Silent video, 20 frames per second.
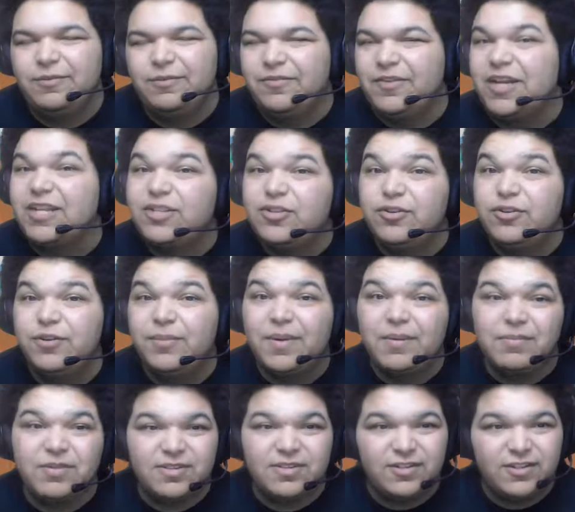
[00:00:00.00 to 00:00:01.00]
We've got two new
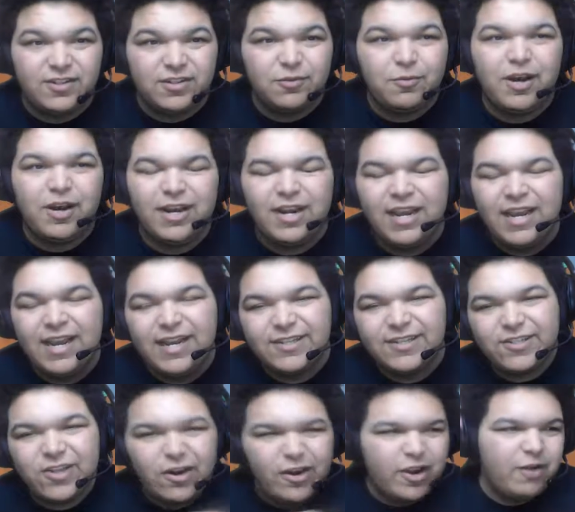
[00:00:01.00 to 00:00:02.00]
members of the squad.
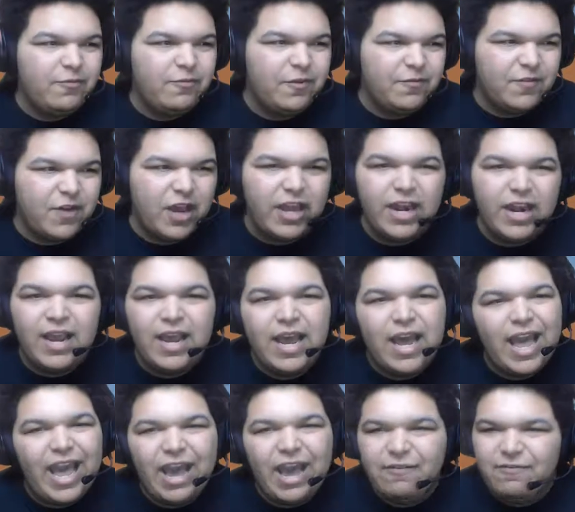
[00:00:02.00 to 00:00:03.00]
Starting off, we've got
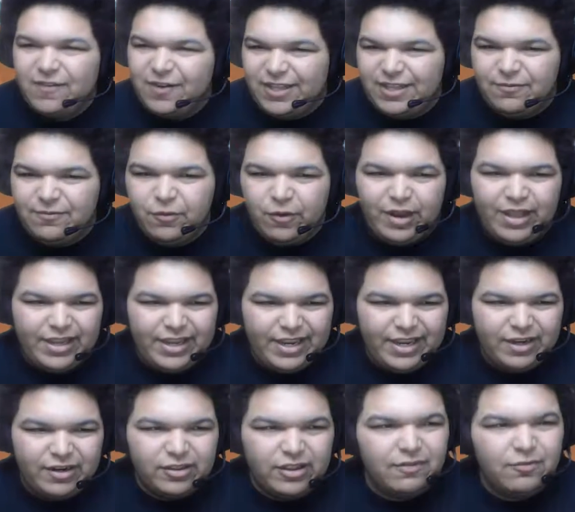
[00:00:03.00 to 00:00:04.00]
Africa the
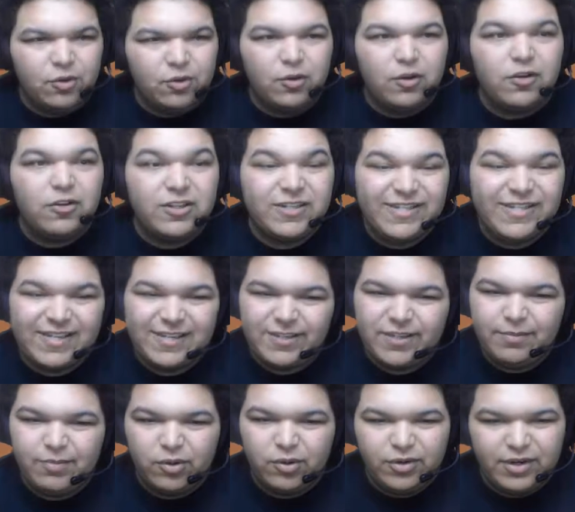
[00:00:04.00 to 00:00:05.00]
Feraligatr, level
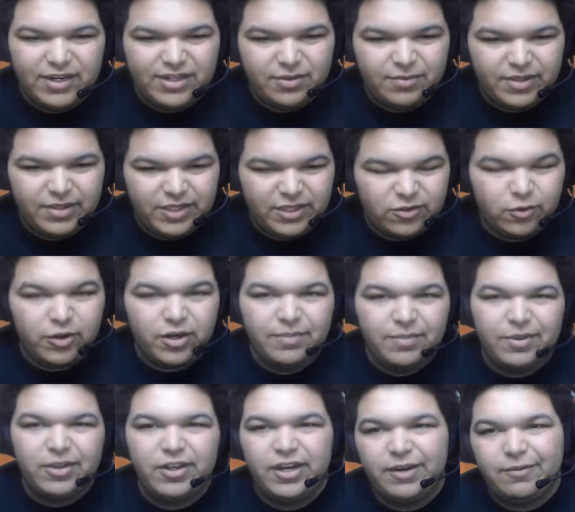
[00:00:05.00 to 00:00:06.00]
60, Bold Nature with the Torrent
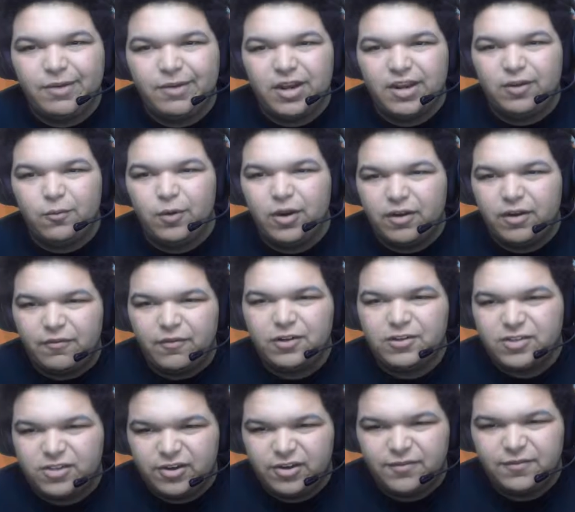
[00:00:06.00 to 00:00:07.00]
ability, Rock and Waterfall,
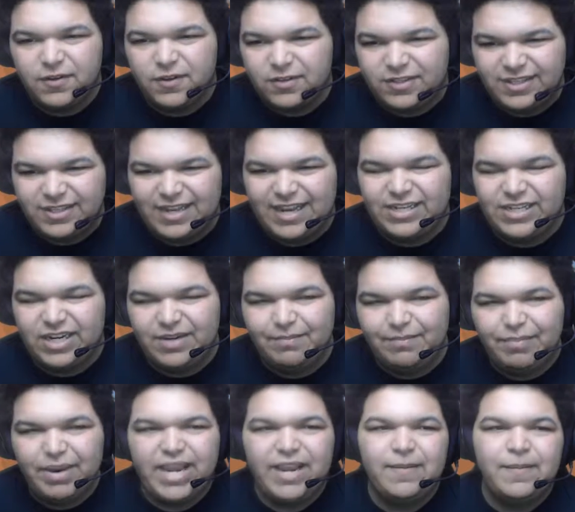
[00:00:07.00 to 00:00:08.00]
Surf, Slash, and
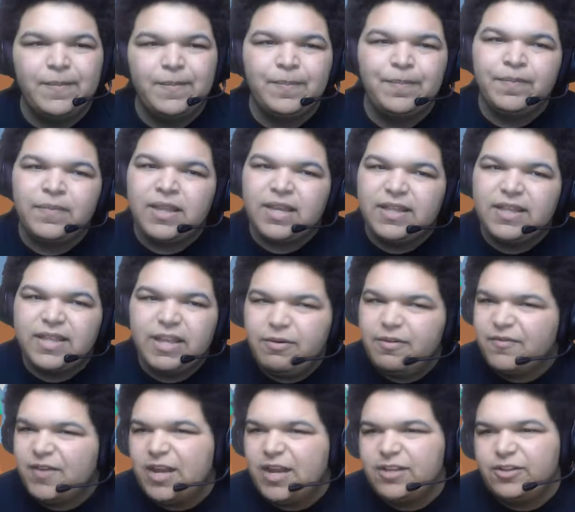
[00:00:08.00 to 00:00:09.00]
Bite. Then
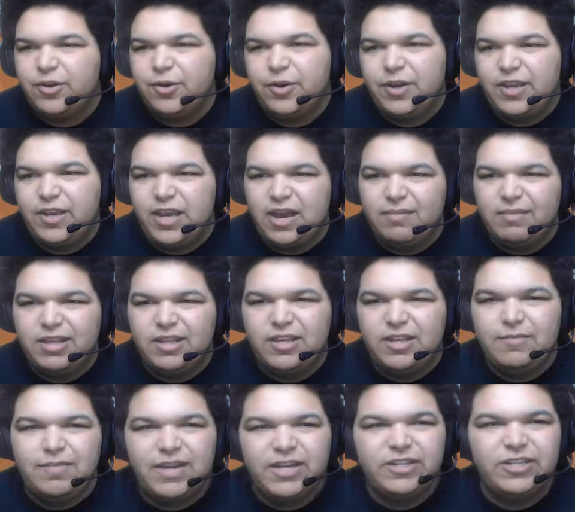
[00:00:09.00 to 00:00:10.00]
we've got Tokayami the
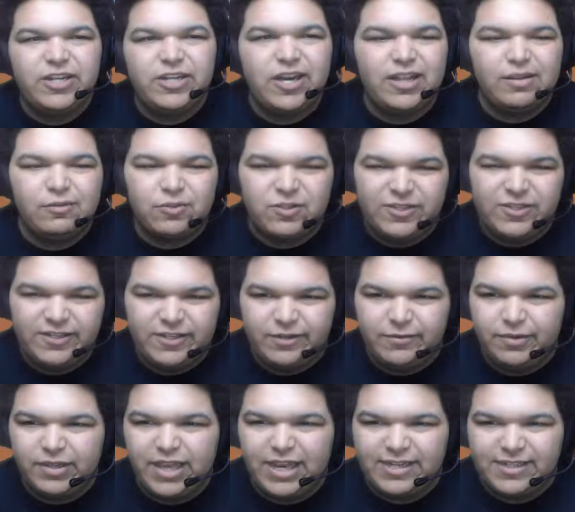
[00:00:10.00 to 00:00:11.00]
Pidgeot, level 60,
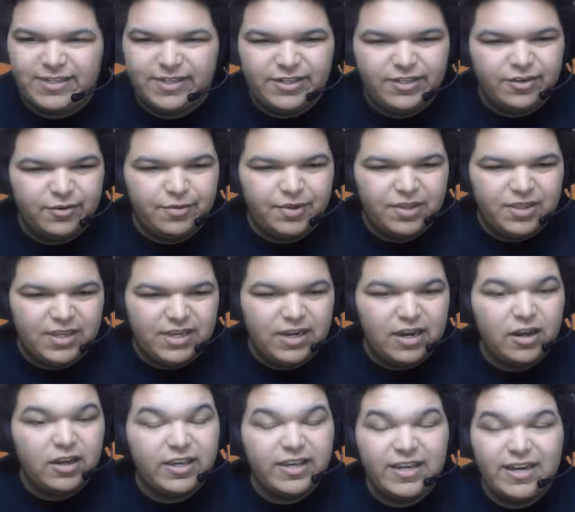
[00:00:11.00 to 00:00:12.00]
Relaxed Nature with
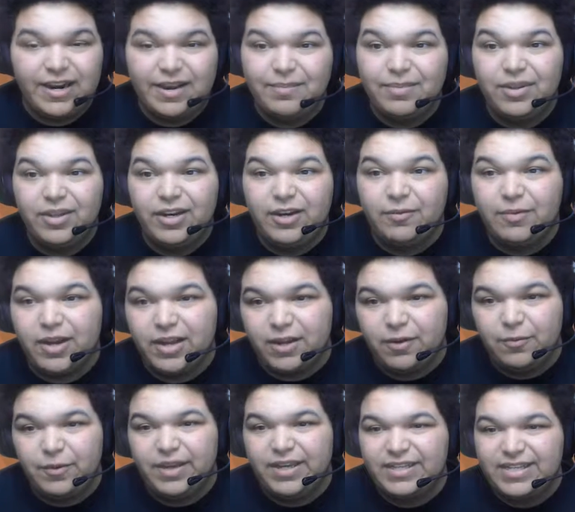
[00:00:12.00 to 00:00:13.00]
the Keen Eye ability, Rock
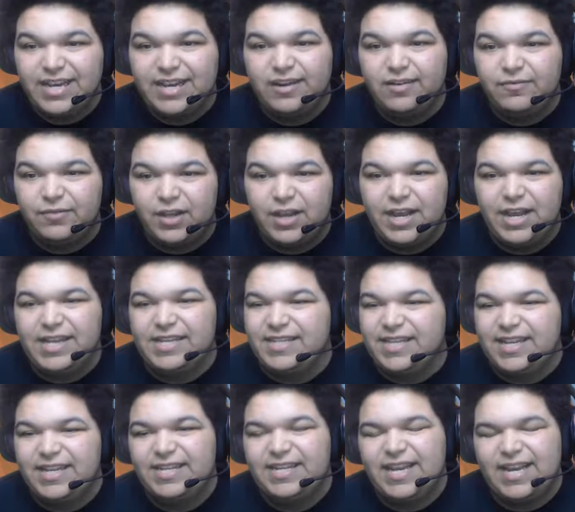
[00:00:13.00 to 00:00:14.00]
and Wing Attack, Fly,
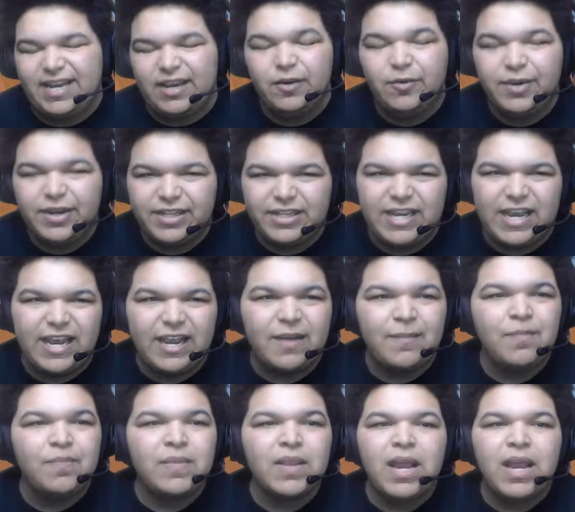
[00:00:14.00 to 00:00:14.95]
Sand Attack, and Quick Attack.